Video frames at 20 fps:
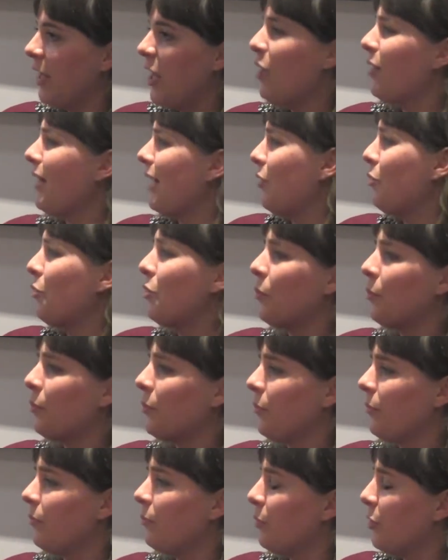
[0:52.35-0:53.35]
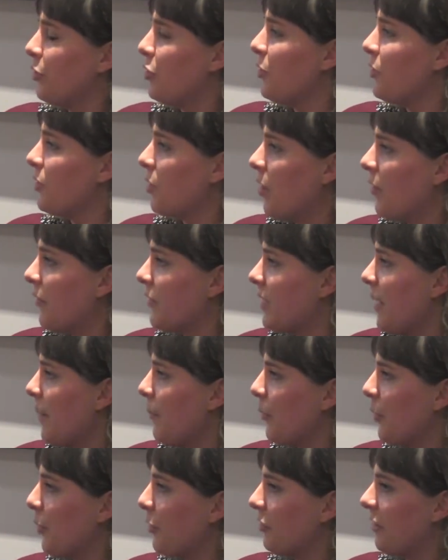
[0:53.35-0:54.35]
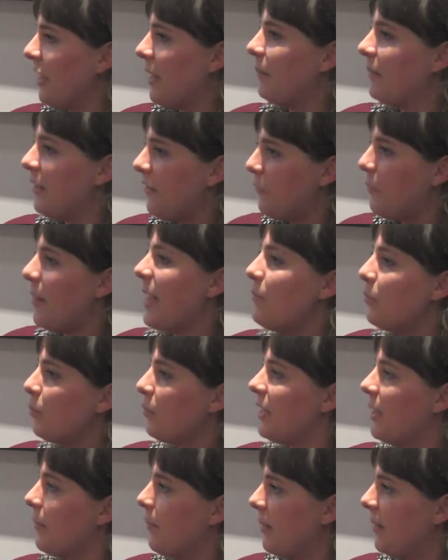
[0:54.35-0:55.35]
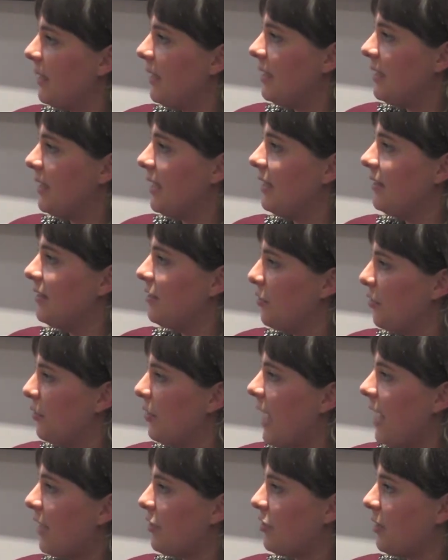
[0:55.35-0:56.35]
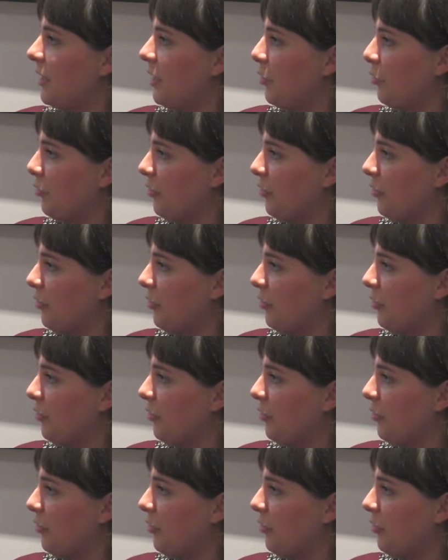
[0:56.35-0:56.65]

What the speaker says: like through the producer offset program, give people the ability to actually